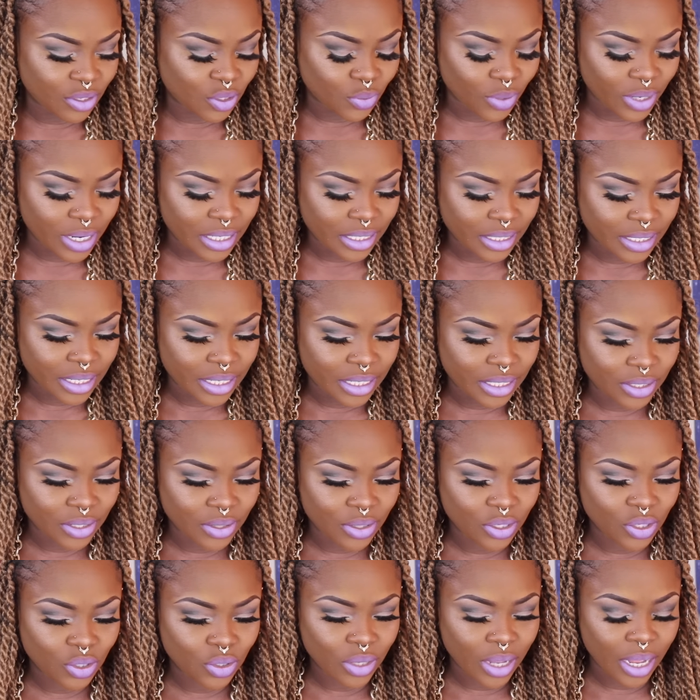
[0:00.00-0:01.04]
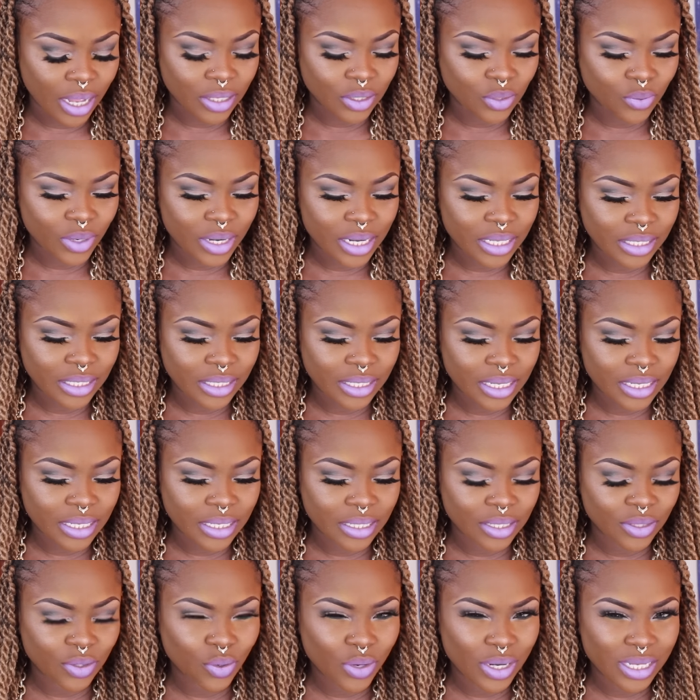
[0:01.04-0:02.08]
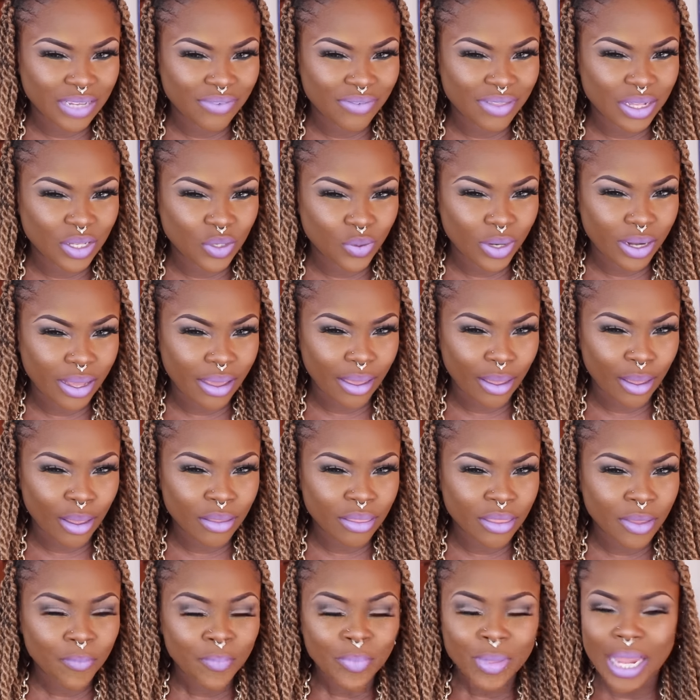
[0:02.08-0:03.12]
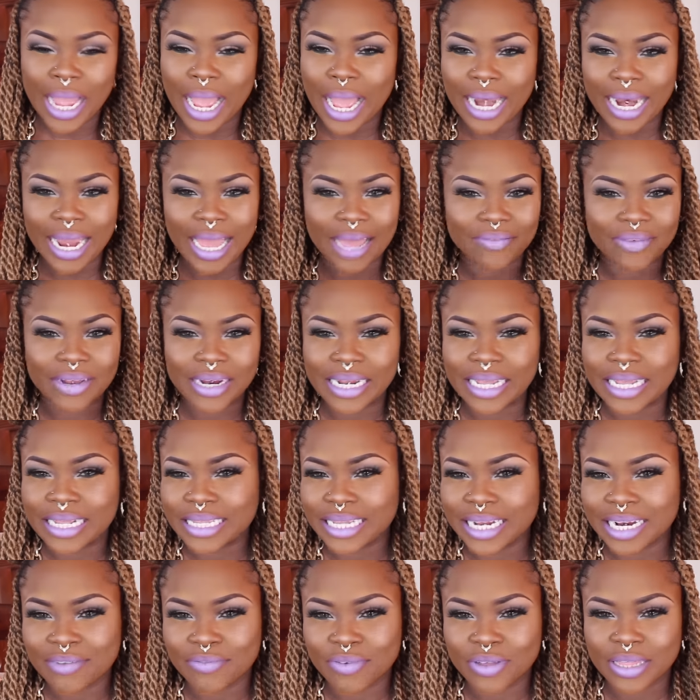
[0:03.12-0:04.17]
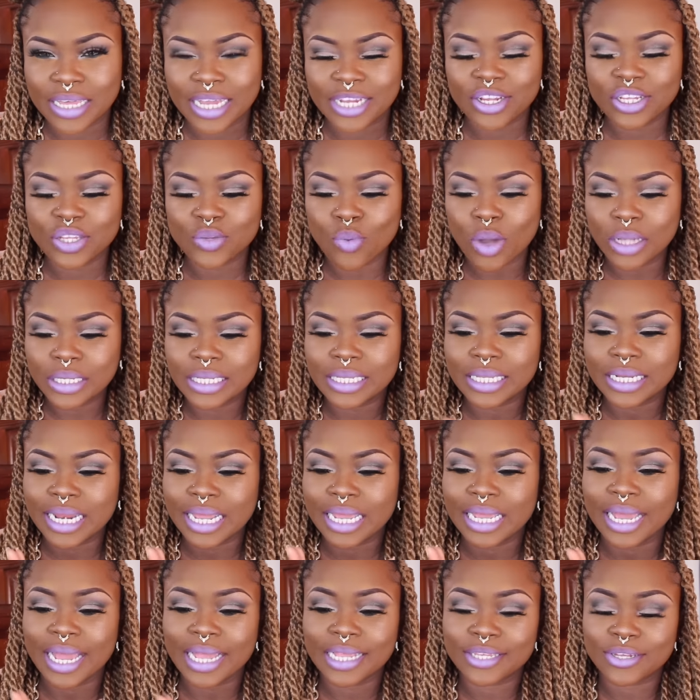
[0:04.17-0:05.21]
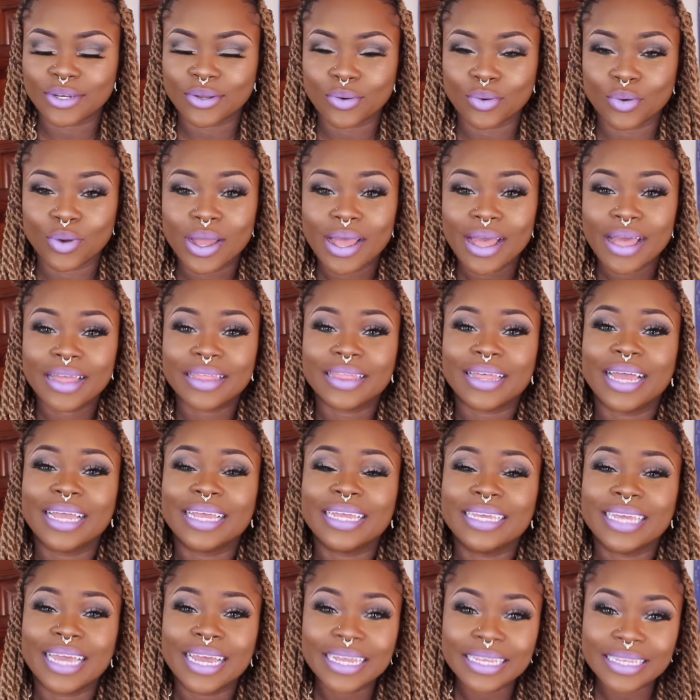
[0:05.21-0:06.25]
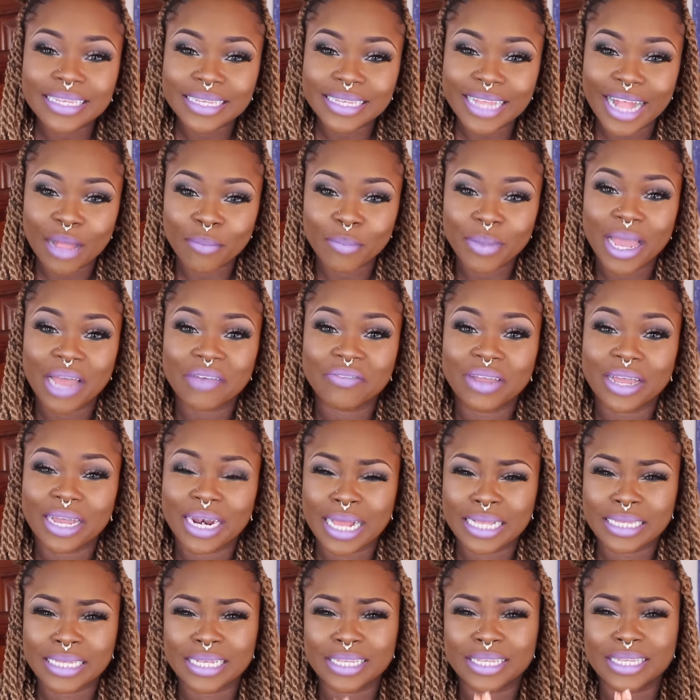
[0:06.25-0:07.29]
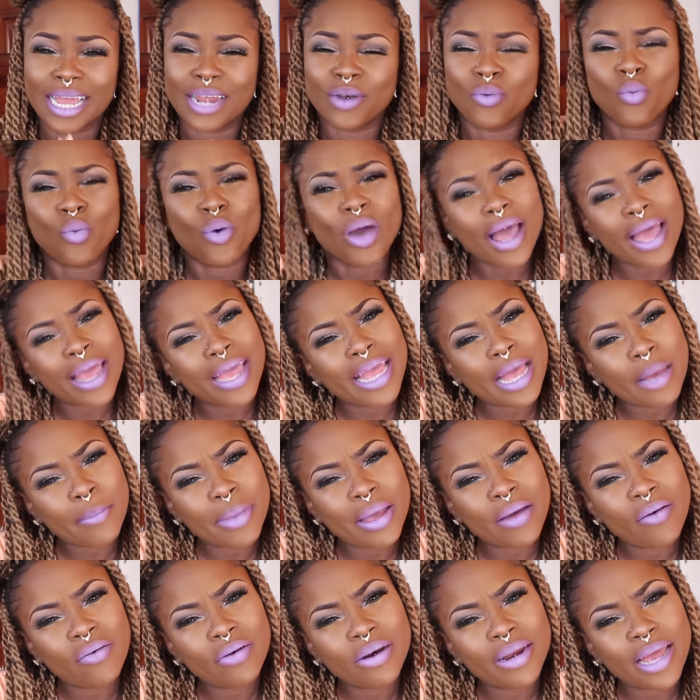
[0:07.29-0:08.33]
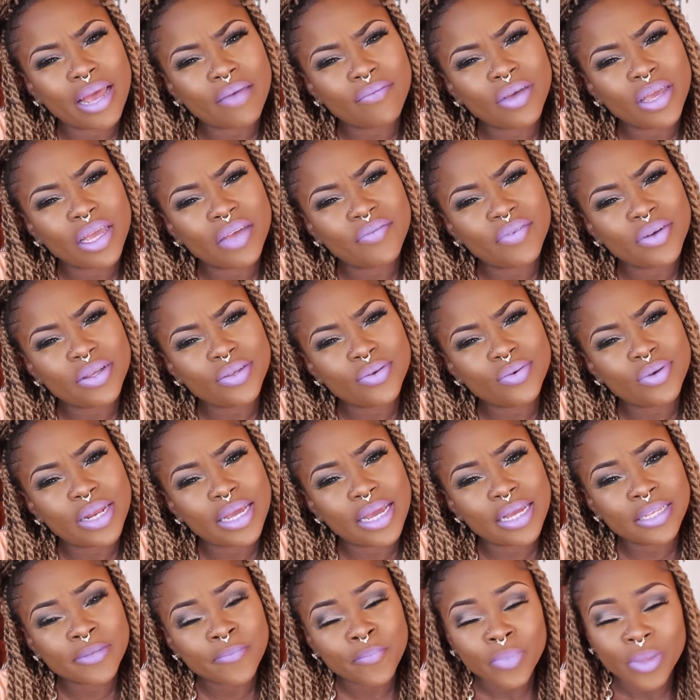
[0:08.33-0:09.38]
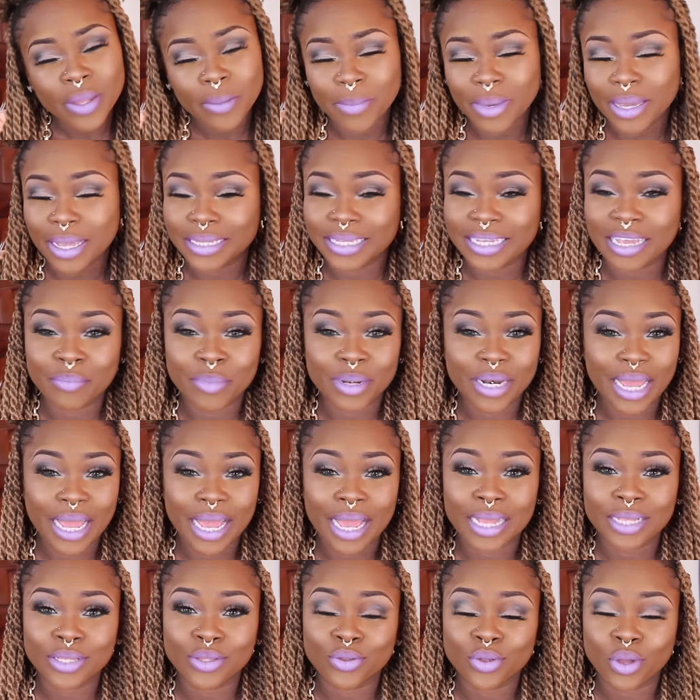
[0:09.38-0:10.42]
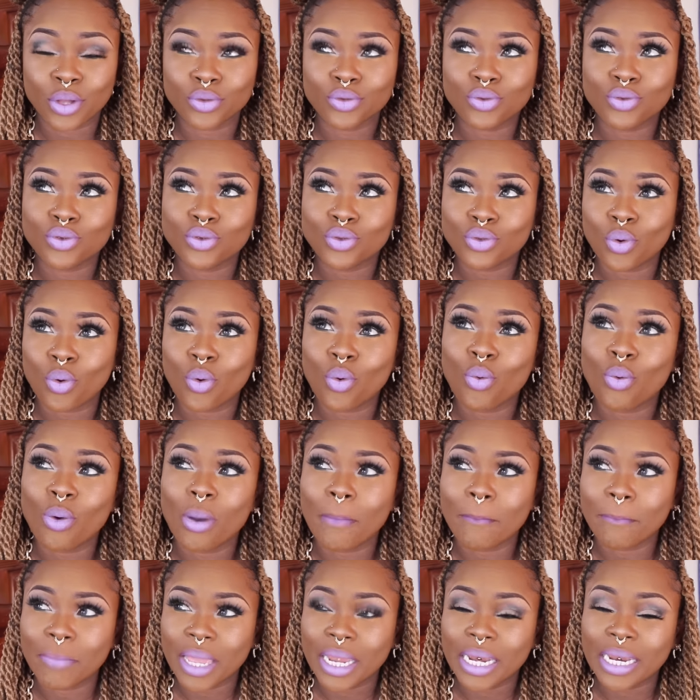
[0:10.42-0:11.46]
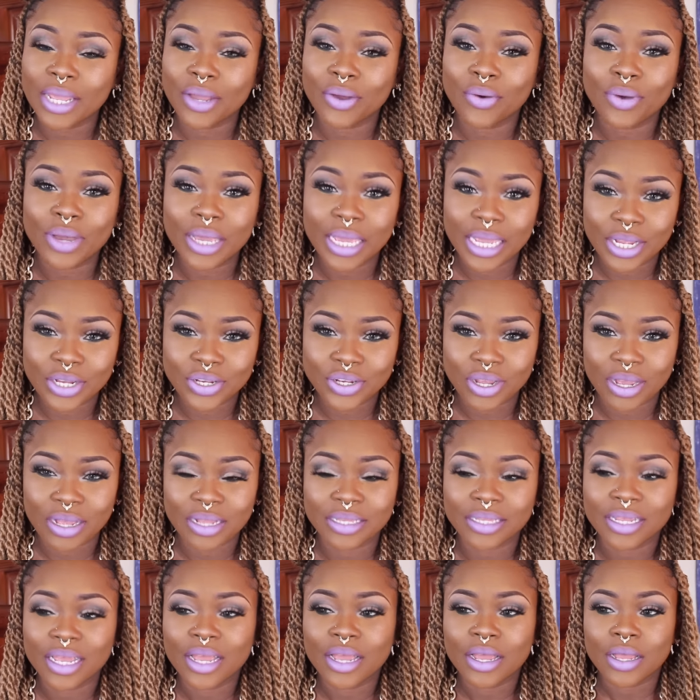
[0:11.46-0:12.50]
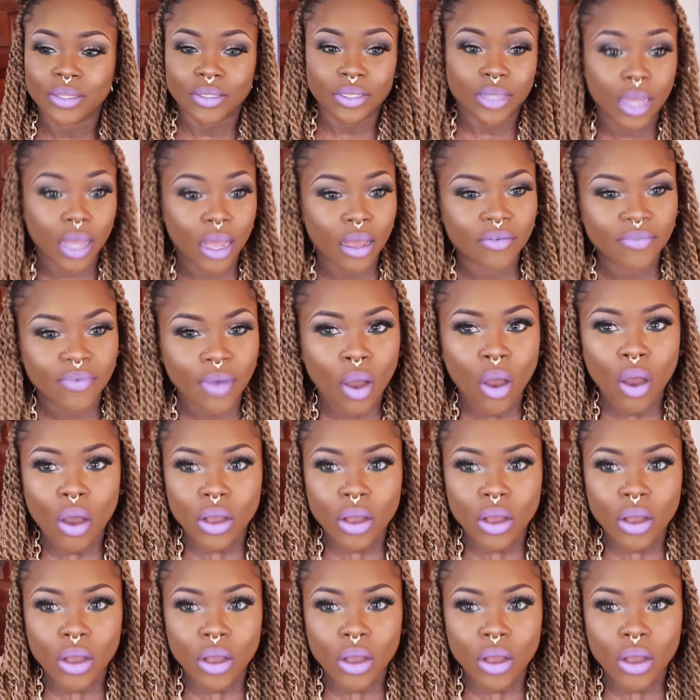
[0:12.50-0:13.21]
the 26th to the 26th 27th and 28th I'll have it linked and everything I just wanted to let you guys know that yes I'll be having classes and why am I only having it for two days because I've been asked on so many occasions have.